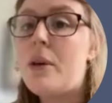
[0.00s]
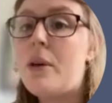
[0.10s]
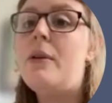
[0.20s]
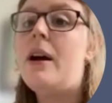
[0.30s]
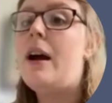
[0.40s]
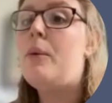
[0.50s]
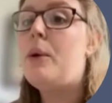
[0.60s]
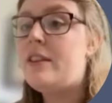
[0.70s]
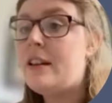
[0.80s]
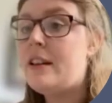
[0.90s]
although
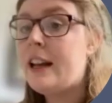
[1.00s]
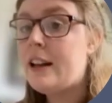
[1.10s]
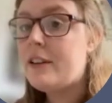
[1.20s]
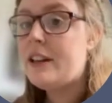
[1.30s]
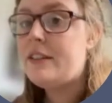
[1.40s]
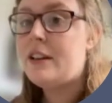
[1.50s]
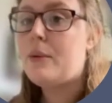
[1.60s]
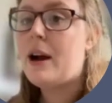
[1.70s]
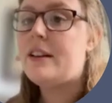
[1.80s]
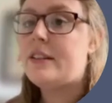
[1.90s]
with an increase in
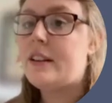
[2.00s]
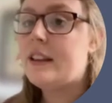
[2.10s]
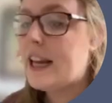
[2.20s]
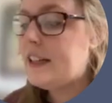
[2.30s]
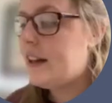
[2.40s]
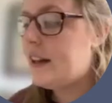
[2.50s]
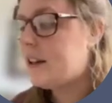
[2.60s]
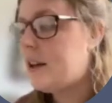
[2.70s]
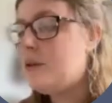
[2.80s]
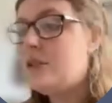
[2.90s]
awareness and late
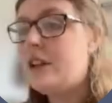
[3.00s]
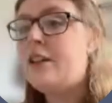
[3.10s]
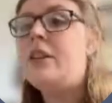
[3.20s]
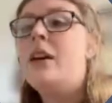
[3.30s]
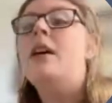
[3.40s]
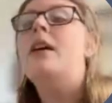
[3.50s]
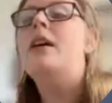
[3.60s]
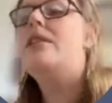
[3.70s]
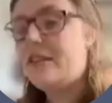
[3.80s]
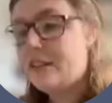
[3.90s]
diagnosis,
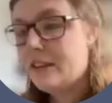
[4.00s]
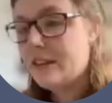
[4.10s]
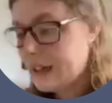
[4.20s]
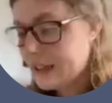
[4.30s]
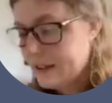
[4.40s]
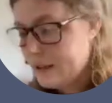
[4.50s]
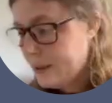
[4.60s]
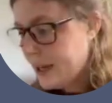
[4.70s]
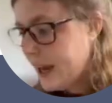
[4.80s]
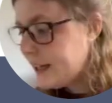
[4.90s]
this is likely to
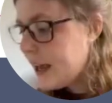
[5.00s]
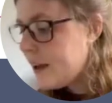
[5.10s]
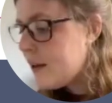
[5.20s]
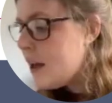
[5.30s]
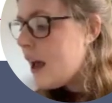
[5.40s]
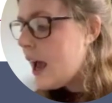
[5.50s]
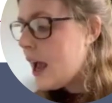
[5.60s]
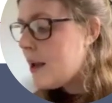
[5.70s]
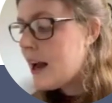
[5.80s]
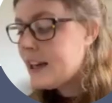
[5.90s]
be higher.
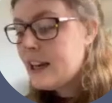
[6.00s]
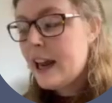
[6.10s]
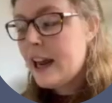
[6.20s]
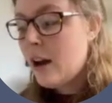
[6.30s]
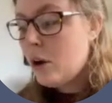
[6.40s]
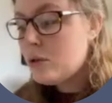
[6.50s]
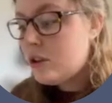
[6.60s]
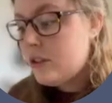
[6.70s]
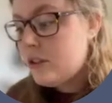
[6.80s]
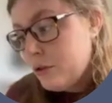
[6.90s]
And it
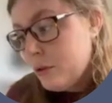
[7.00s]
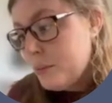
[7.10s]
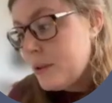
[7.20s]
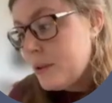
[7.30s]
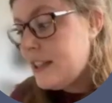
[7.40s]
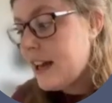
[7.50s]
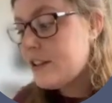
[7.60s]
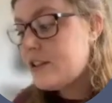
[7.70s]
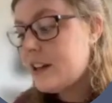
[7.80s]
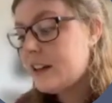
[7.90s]
alters how somebody
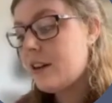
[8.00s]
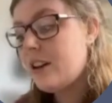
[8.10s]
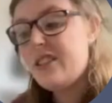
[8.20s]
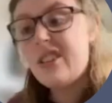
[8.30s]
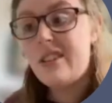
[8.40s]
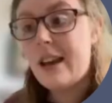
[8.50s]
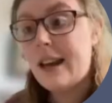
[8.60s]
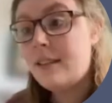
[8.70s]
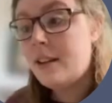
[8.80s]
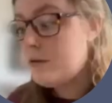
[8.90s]
digests, learns and
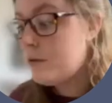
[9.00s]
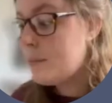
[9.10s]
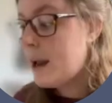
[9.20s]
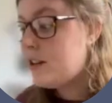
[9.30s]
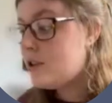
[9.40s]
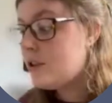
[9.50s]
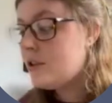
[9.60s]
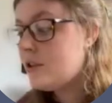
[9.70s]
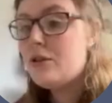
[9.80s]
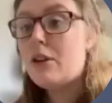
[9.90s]
takes the
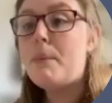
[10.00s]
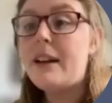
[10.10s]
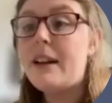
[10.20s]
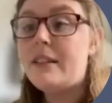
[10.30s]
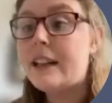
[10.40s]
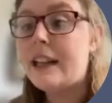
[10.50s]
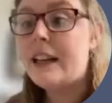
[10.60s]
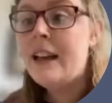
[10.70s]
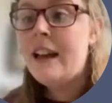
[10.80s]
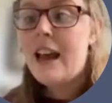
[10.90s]
information. So
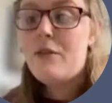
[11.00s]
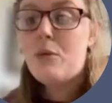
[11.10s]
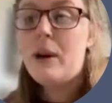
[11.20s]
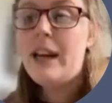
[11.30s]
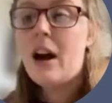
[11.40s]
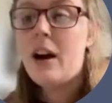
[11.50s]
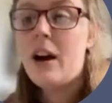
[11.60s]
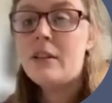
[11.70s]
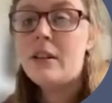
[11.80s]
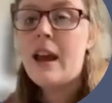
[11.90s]
basically, if we
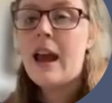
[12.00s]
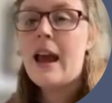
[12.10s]
aren't